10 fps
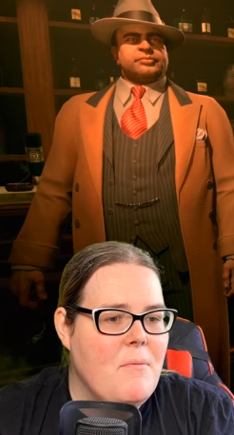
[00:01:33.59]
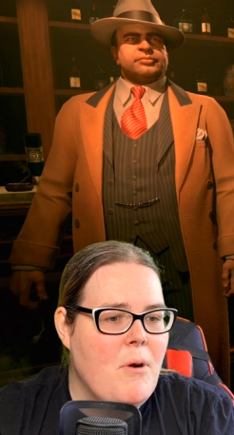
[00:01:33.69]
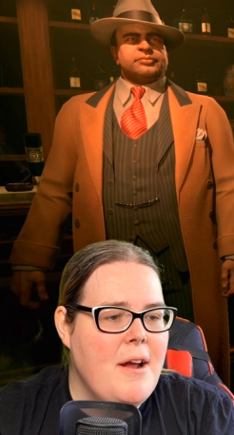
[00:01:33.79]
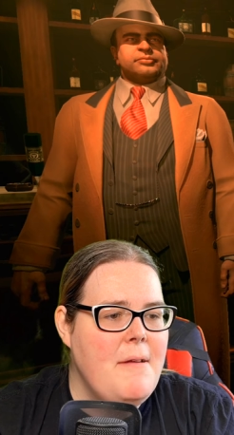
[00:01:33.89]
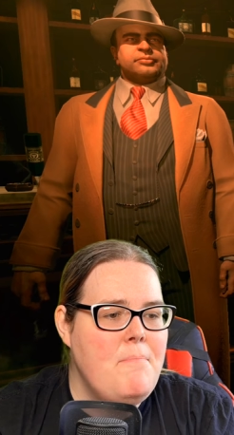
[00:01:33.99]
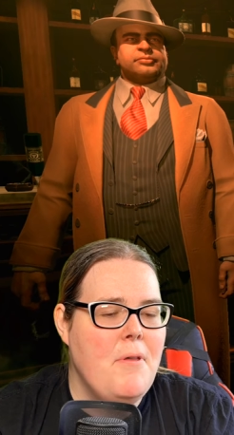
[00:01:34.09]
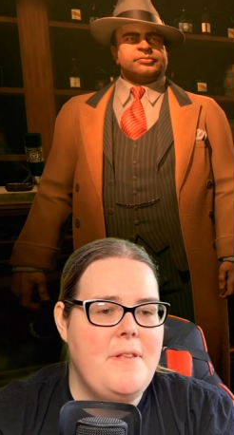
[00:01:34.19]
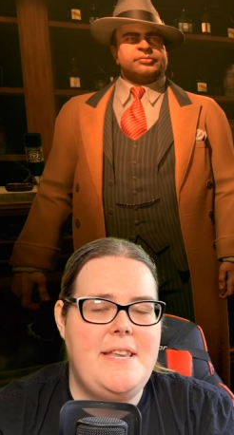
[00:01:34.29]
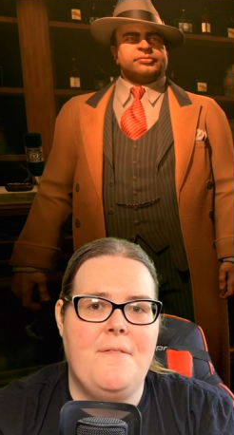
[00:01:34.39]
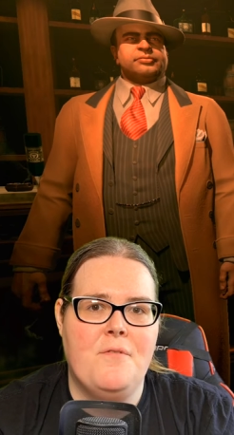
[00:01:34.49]
Speaker 1: We're going to put the
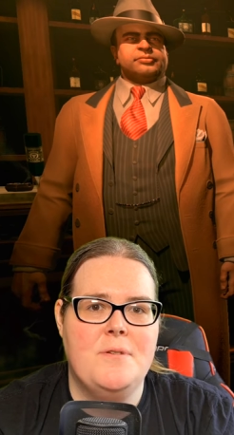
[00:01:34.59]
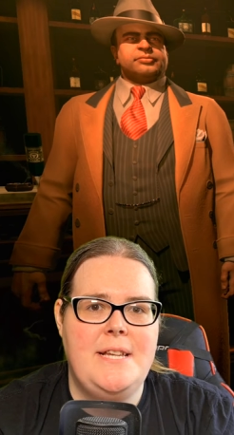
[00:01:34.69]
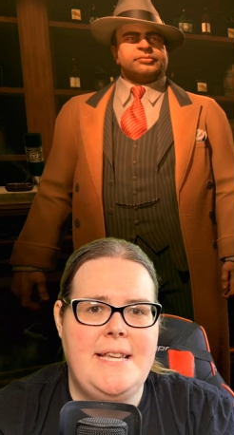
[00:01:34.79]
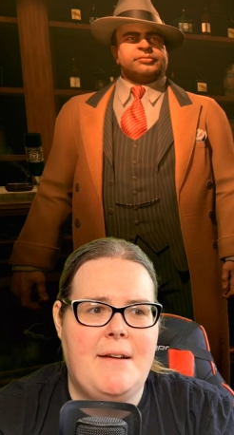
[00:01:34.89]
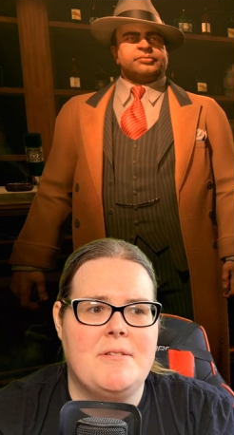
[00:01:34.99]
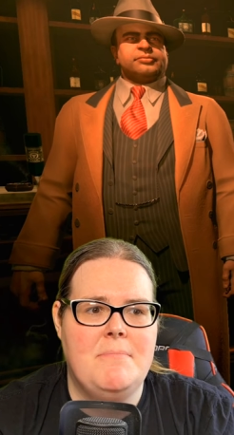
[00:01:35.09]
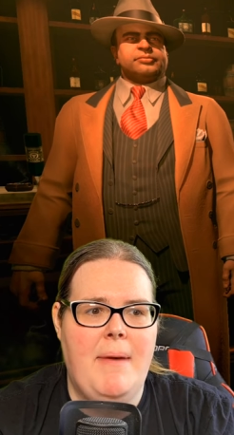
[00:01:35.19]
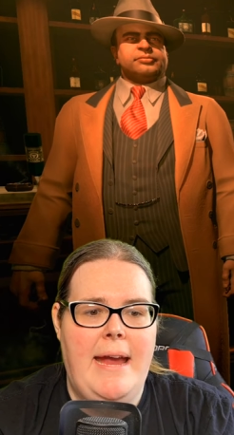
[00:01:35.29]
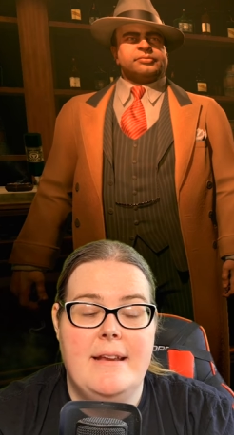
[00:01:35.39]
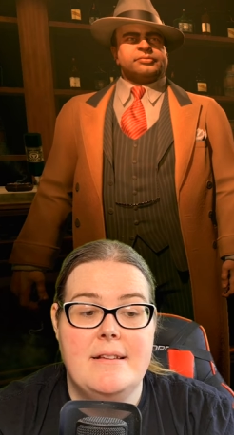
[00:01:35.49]
difficulty down to
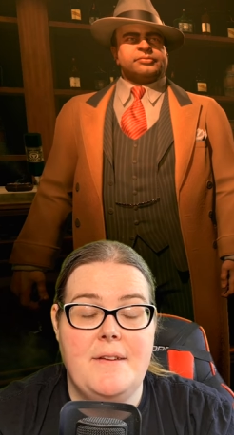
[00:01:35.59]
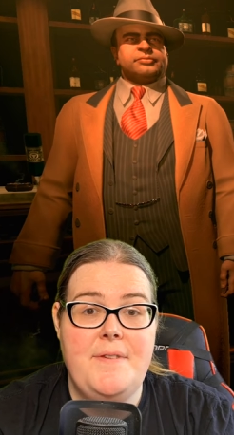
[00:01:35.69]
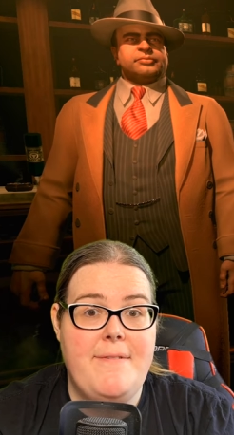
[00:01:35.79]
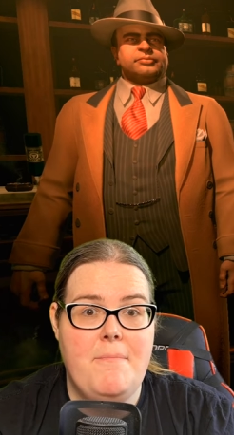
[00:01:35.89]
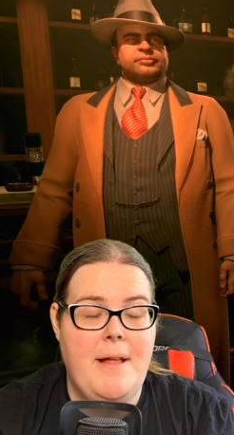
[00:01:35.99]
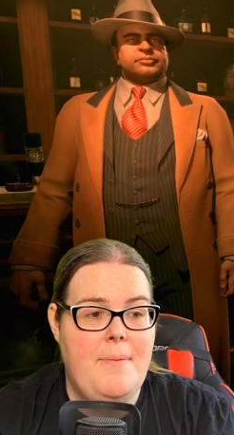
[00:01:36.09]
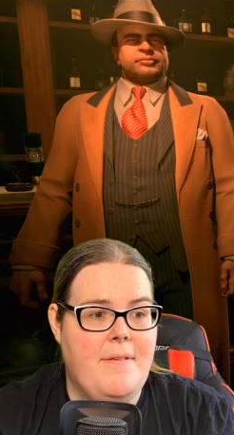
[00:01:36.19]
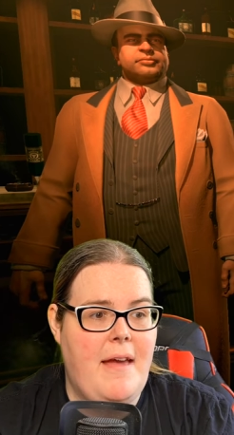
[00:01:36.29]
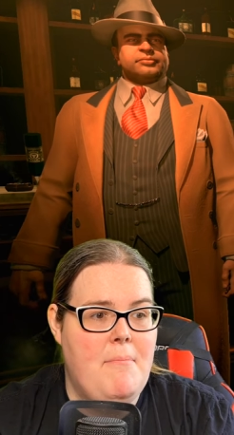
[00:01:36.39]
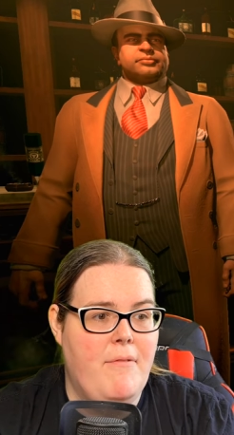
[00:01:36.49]
Made because I've never played
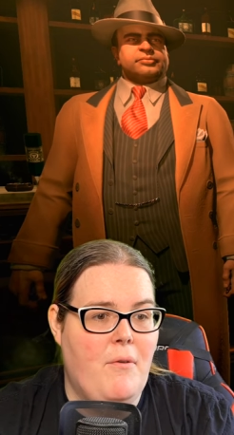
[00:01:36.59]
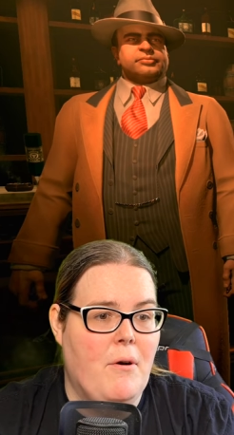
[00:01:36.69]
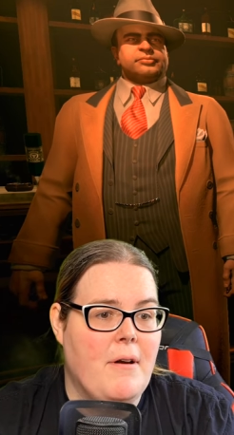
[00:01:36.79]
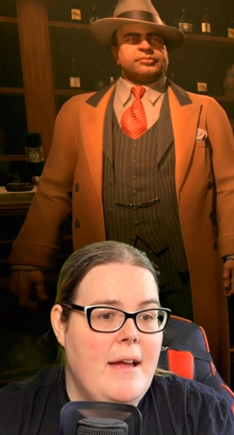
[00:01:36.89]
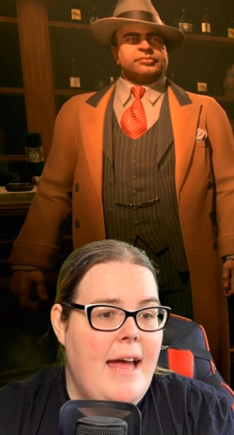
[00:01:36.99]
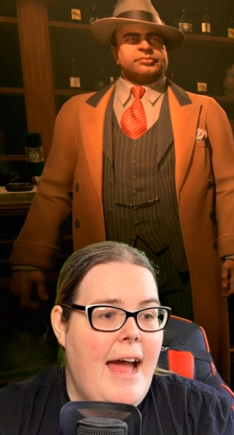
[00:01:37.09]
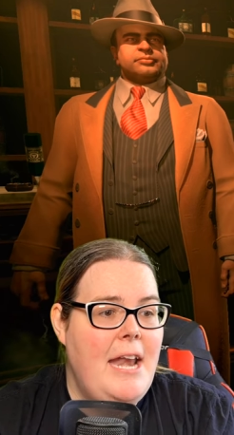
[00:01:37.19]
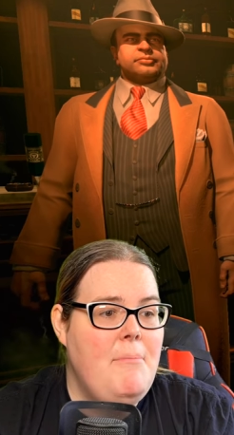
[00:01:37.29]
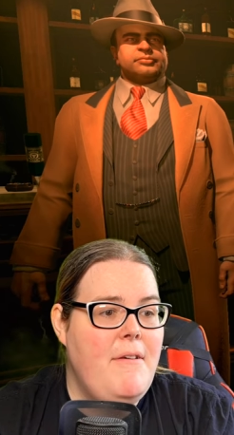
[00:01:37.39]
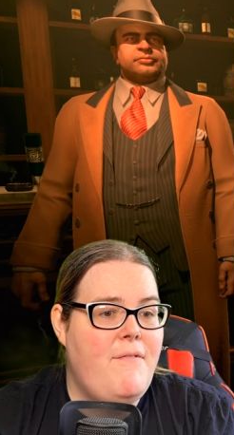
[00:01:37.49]
this game before.
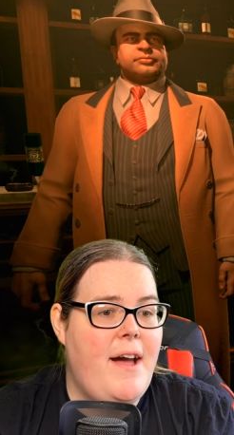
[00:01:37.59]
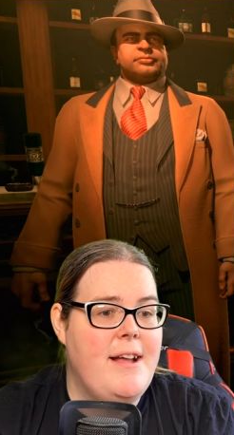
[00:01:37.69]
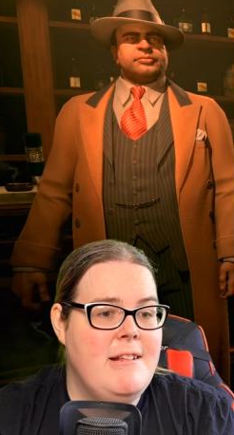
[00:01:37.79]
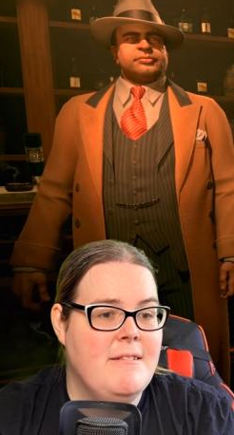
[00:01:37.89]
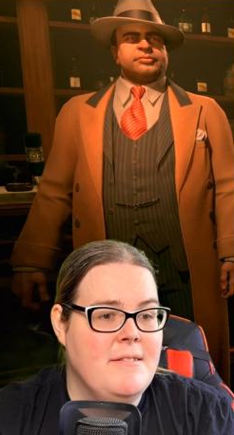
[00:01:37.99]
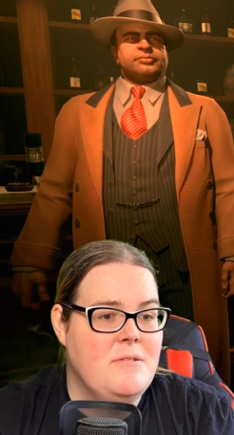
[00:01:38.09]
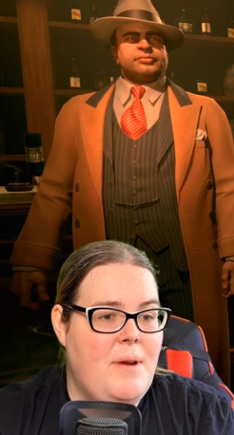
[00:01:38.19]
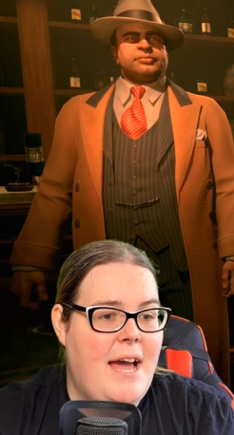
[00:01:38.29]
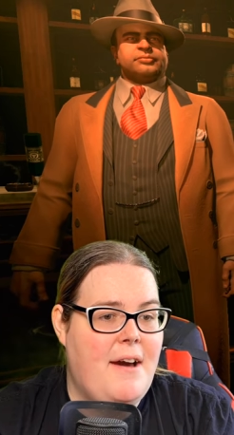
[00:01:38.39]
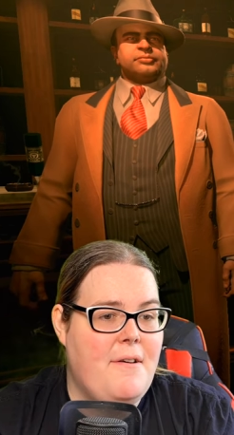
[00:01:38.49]
Enemy factions,
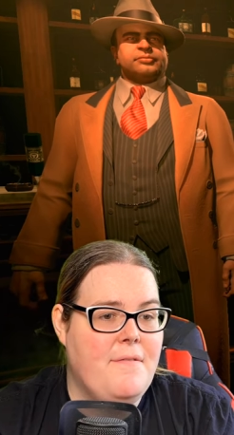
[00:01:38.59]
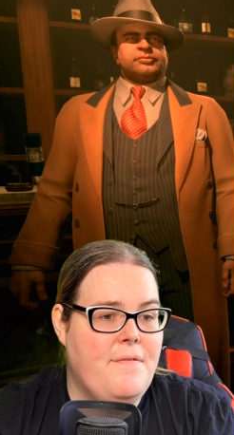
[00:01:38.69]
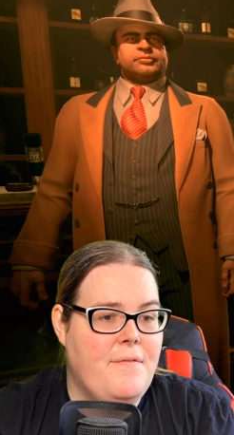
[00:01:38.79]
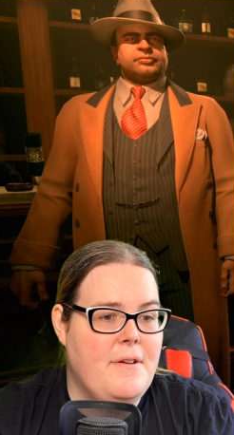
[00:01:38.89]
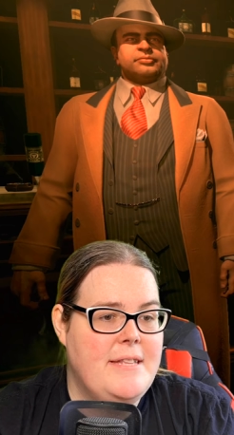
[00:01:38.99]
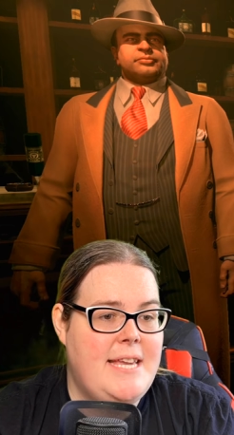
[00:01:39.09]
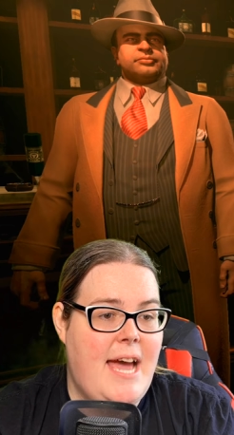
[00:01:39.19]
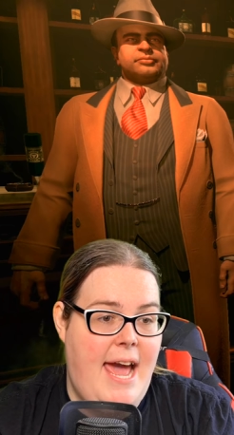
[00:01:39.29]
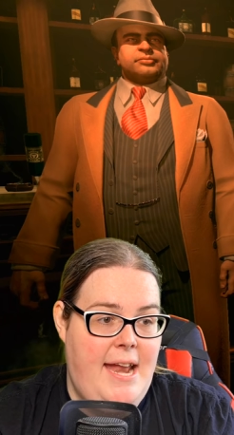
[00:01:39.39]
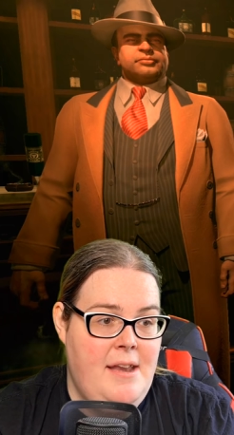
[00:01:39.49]
we have
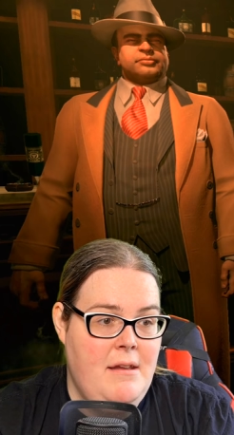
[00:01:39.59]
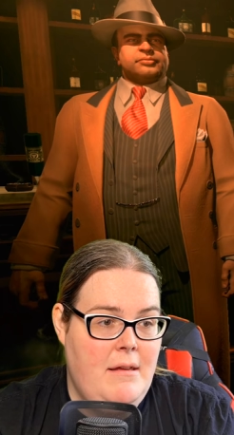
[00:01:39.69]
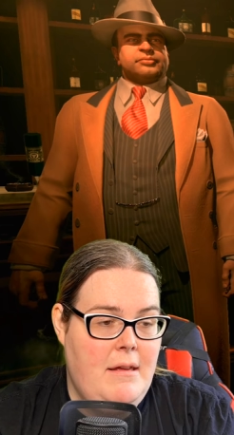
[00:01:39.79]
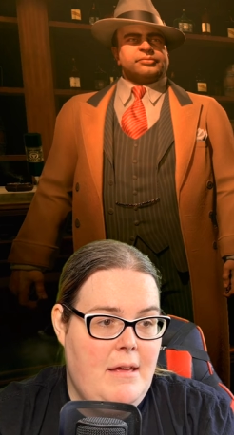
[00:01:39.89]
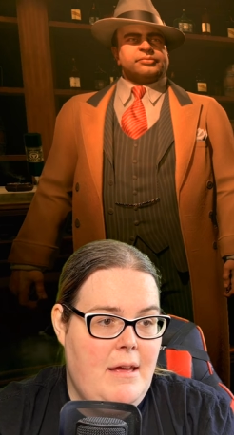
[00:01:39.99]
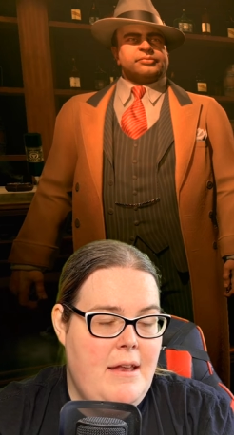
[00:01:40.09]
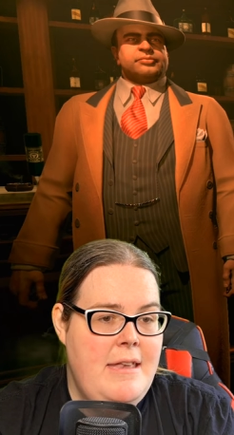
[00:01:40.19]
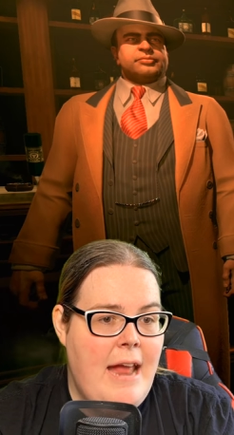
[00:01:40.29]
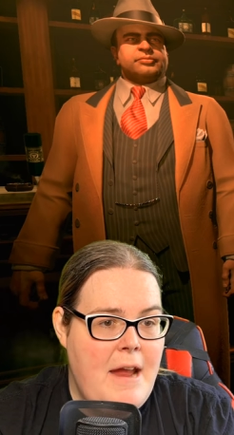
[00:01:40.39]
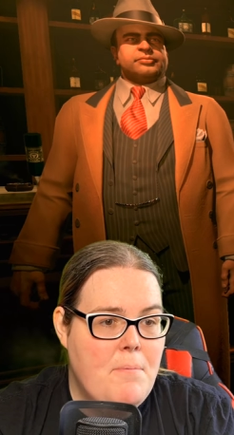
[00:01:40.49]
ten.
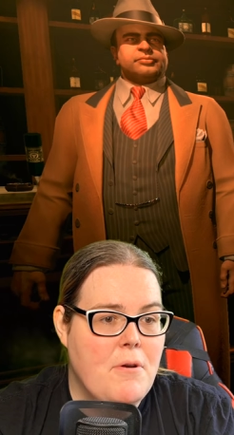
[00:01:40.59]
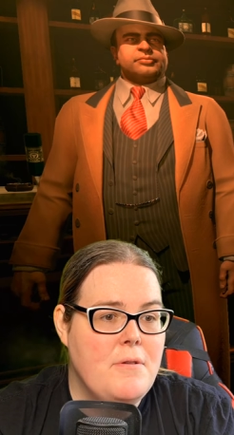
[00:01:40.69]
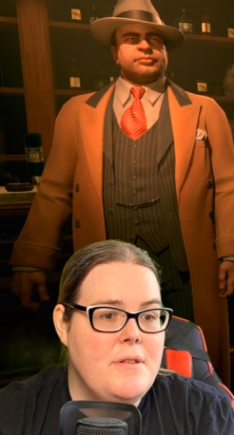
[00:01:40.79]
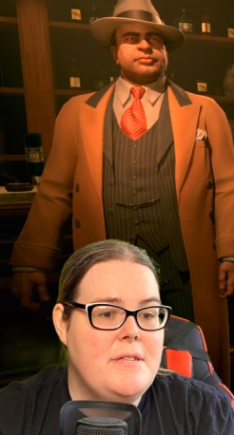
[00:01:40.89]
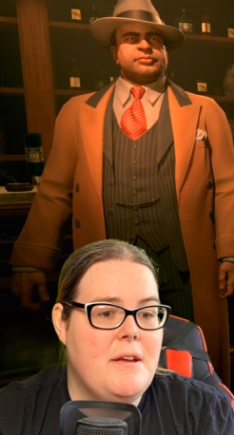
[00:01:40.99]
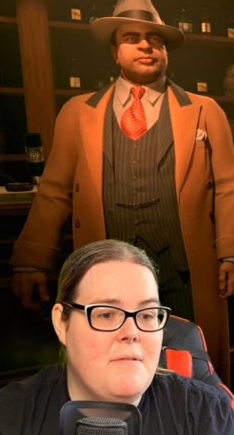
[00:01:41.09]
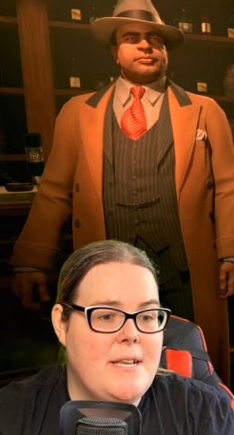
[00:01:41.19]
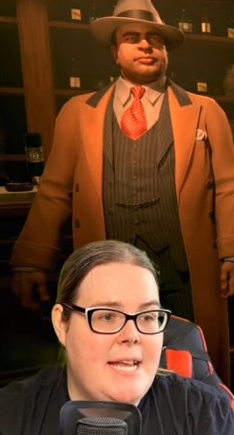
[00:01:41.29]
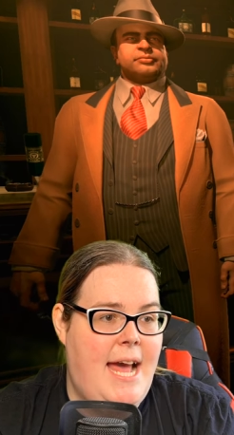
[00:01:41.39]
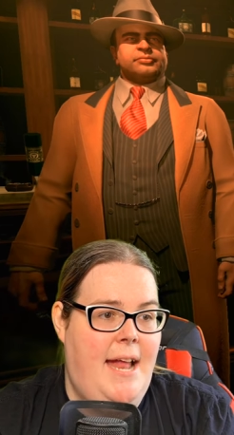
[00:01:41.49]
Neighborhoods, there are
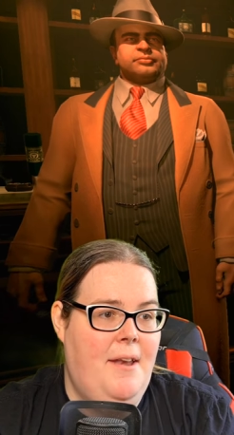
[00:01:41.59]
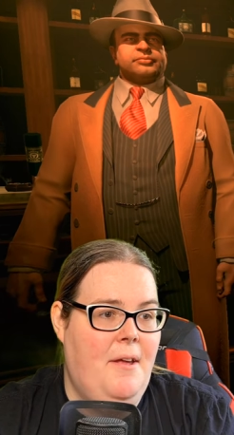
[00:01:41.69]
ten.